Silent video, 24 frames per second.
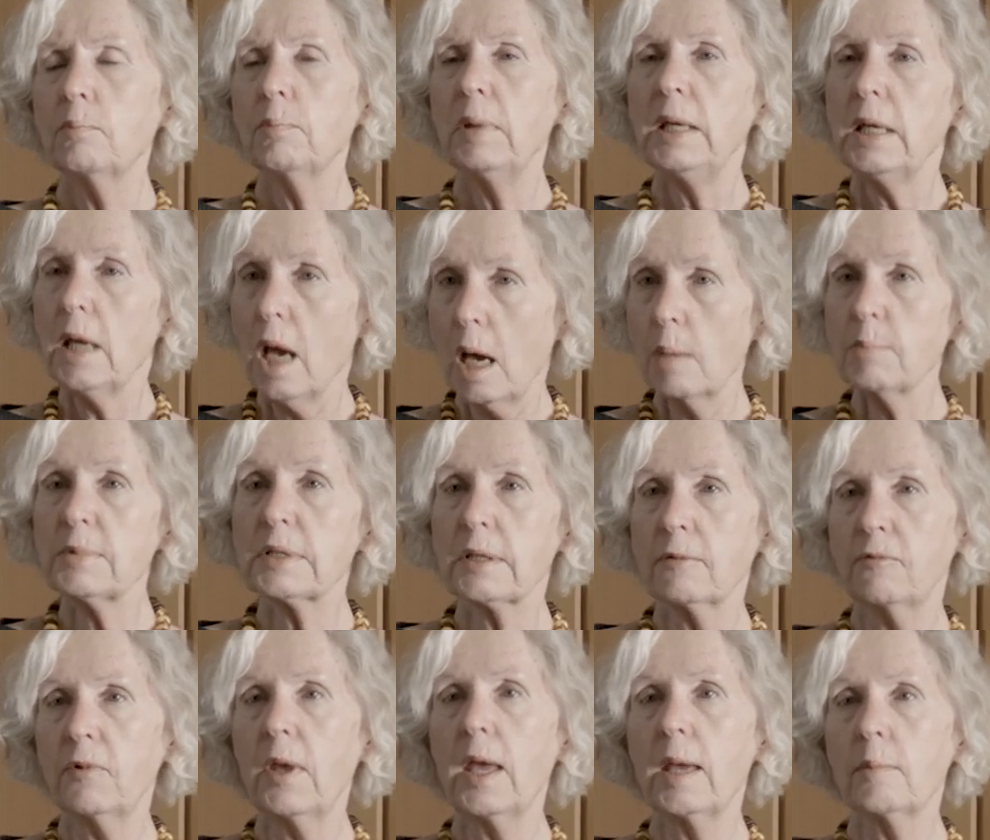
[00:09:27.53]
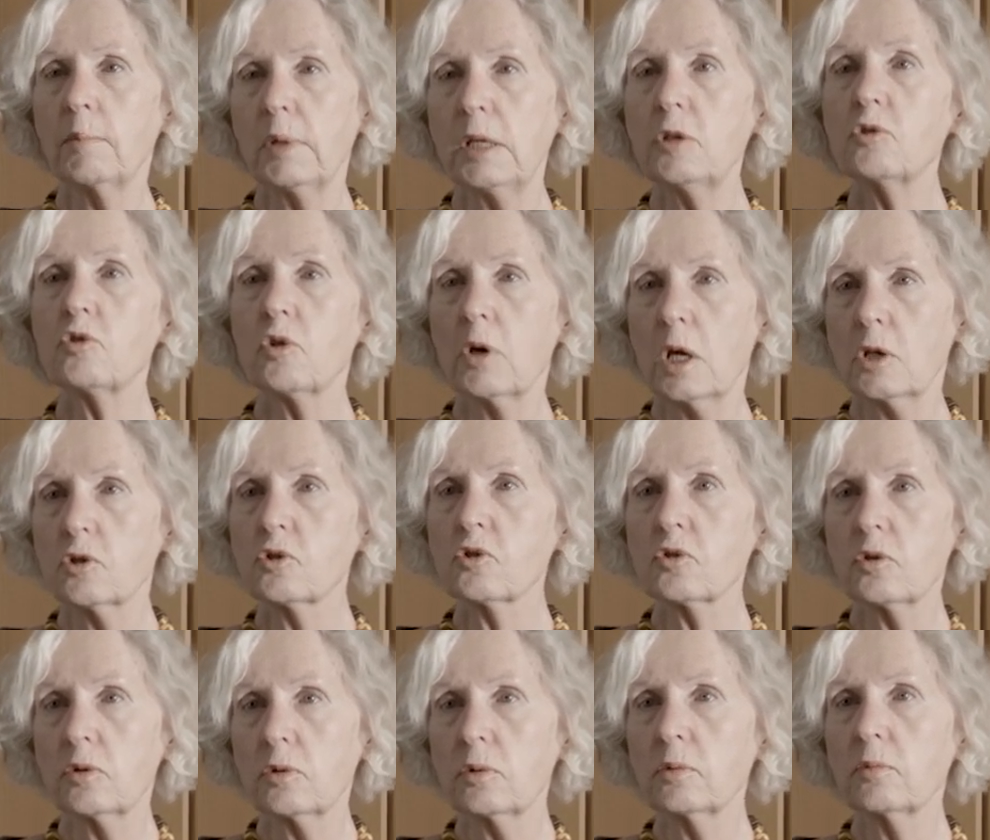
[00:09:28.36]
becomes a family
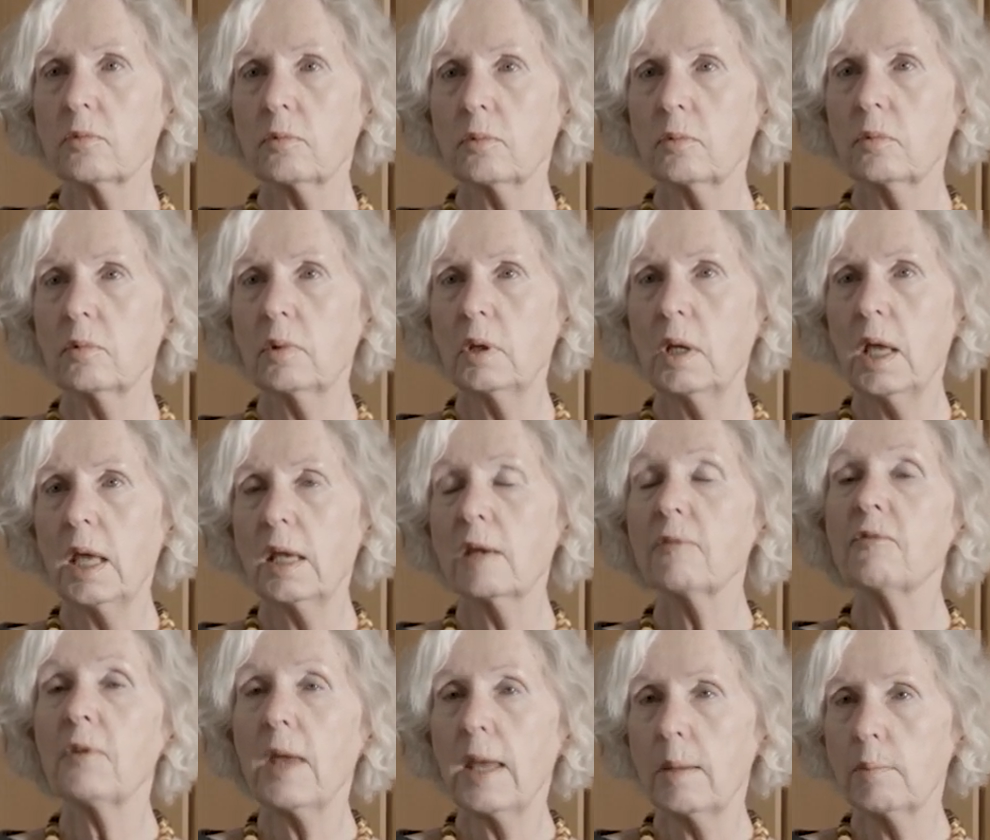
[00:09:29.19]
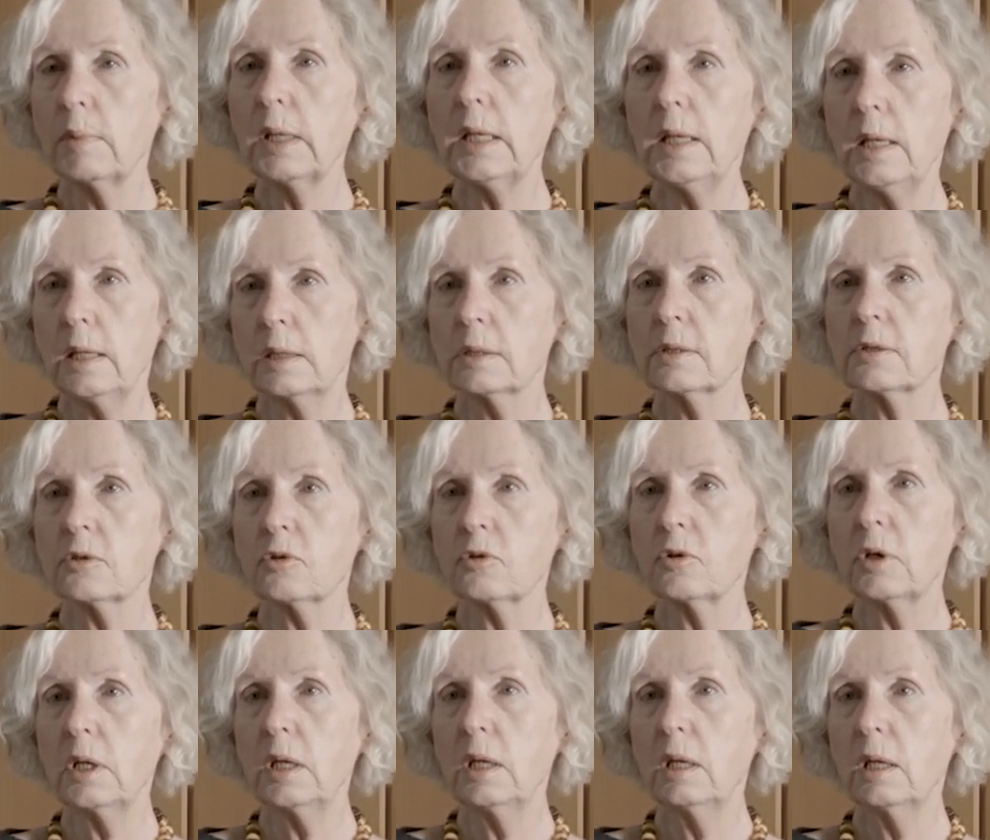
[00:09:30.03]
treasure and a family
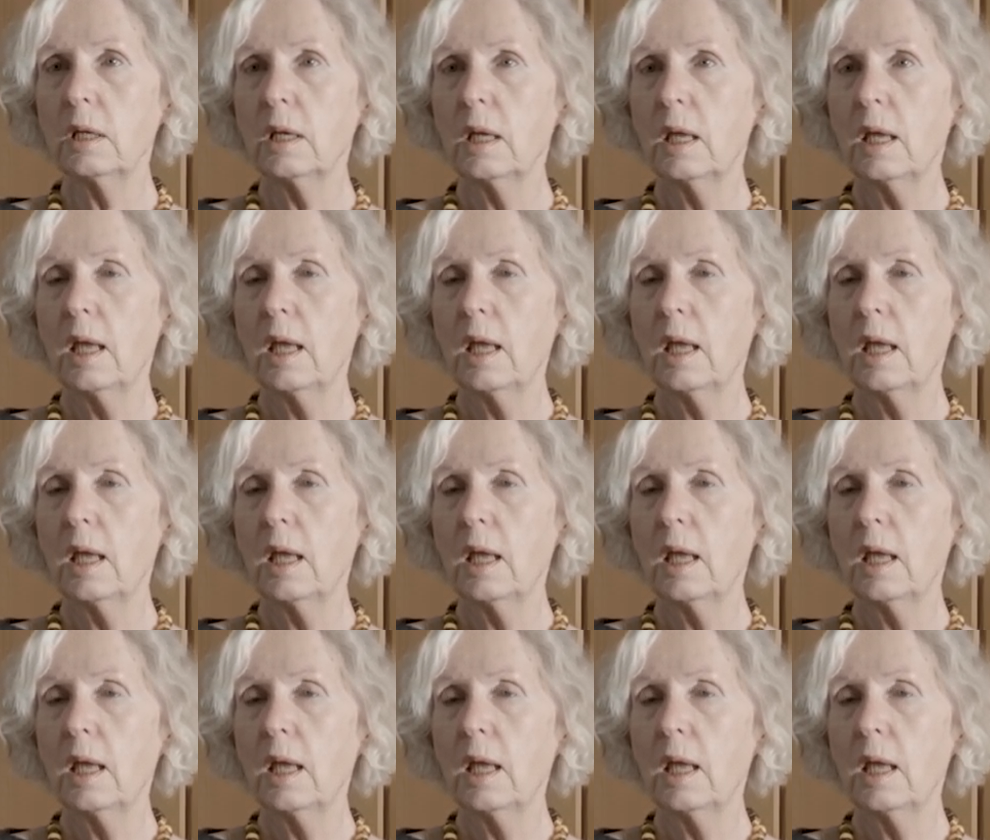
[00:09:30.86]
history.